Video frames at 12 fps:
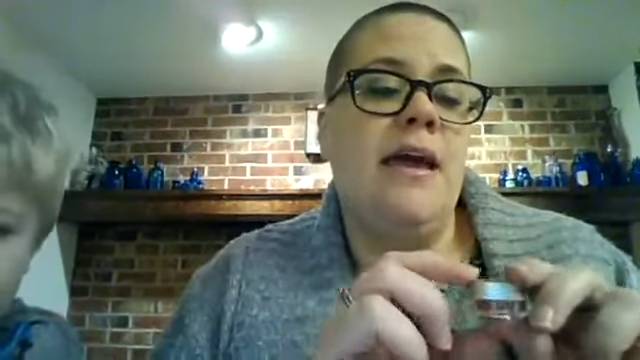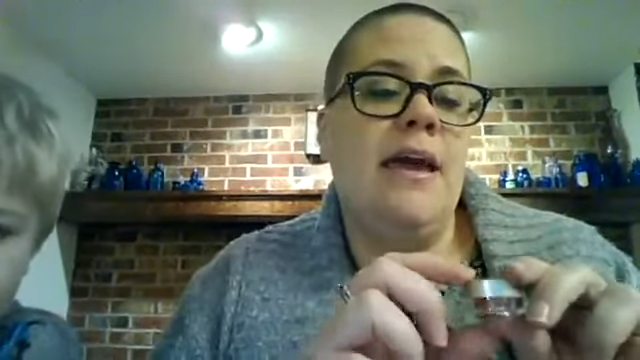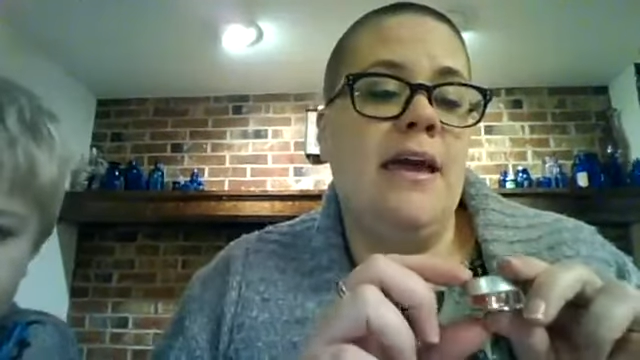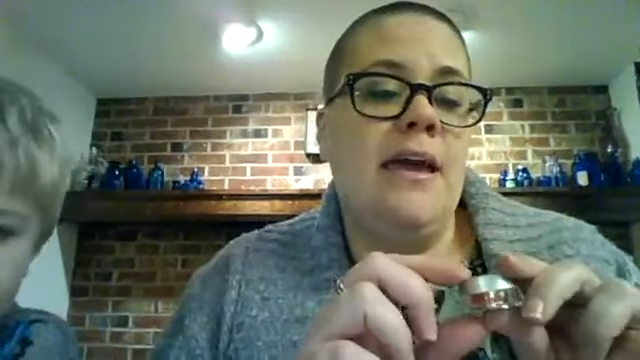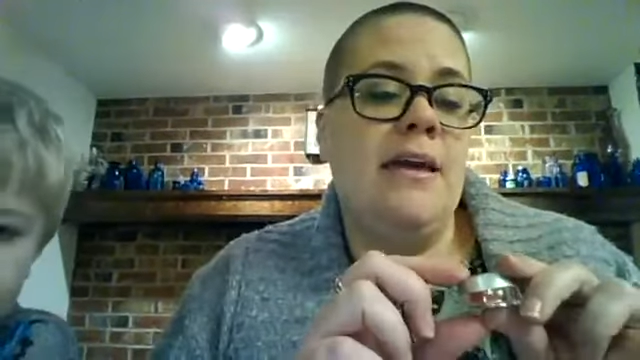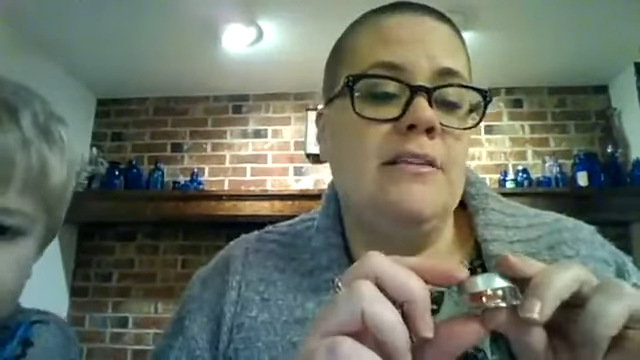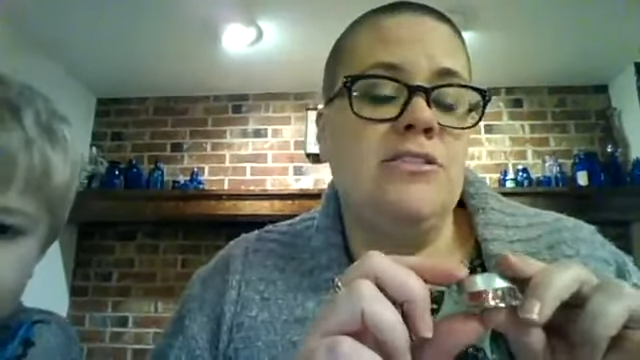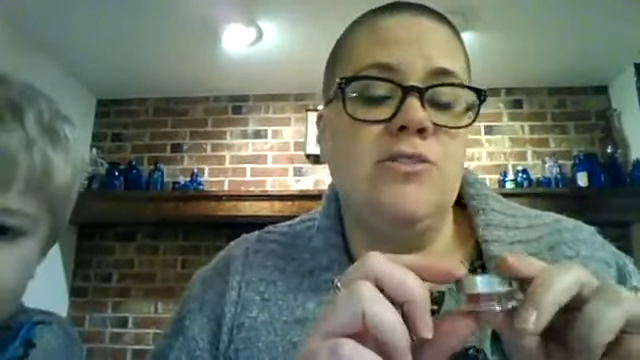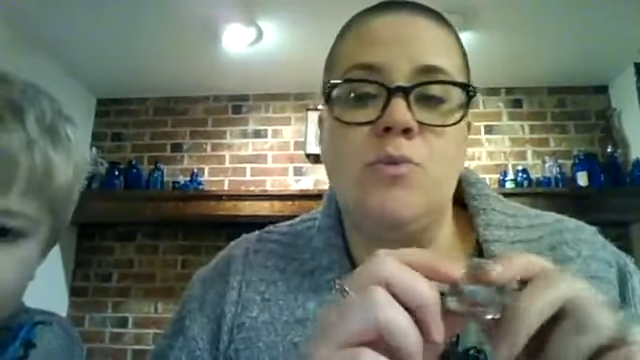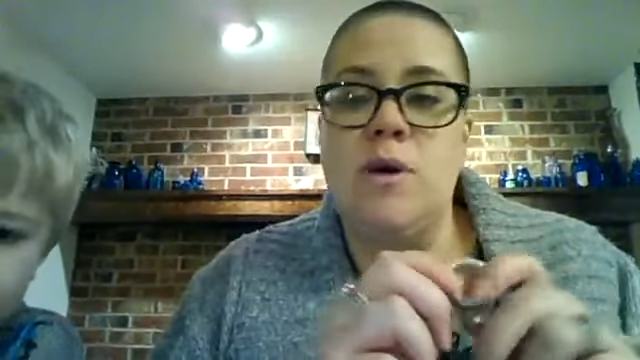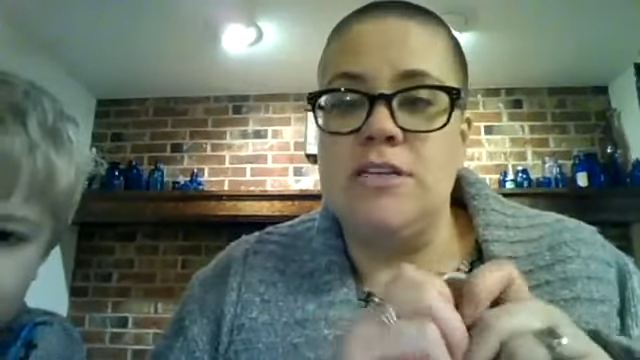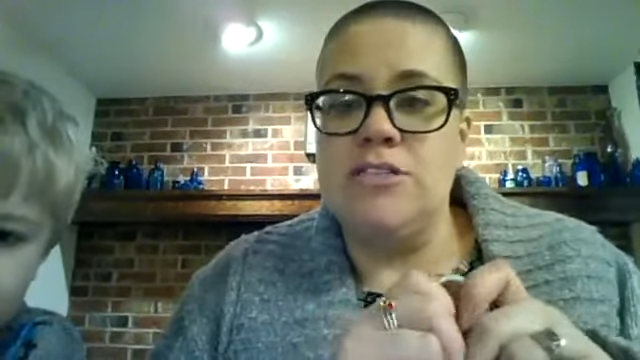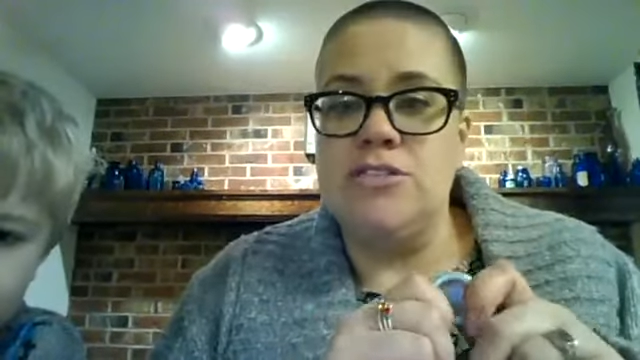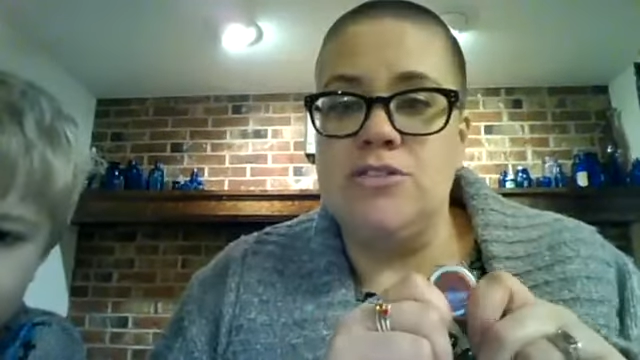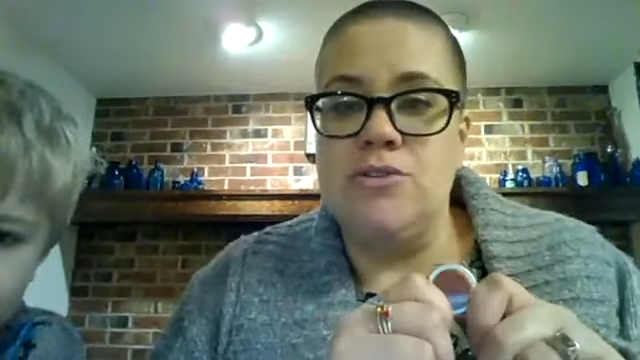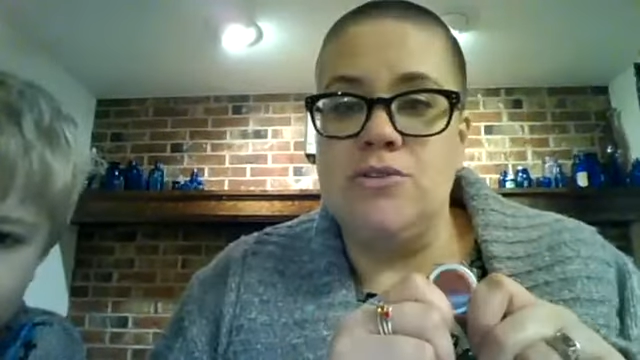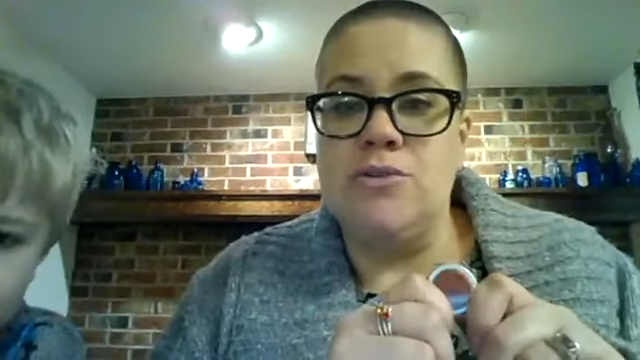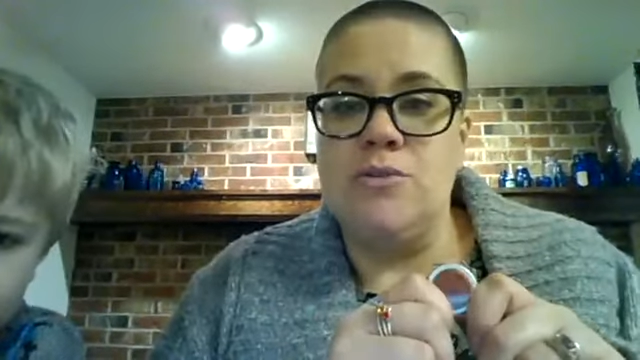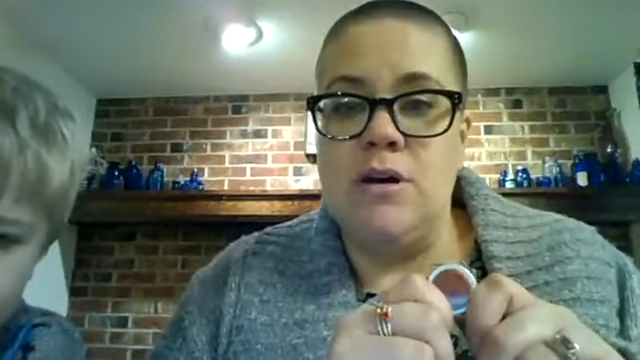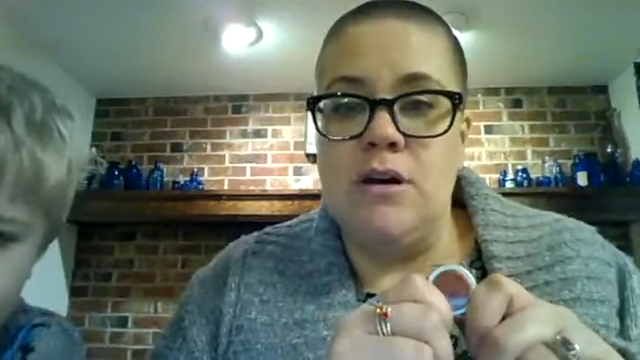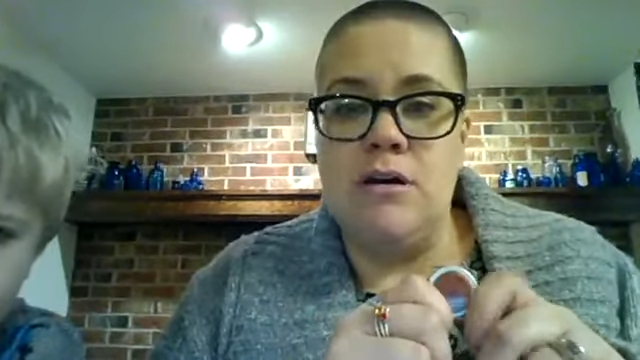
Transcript: and you want to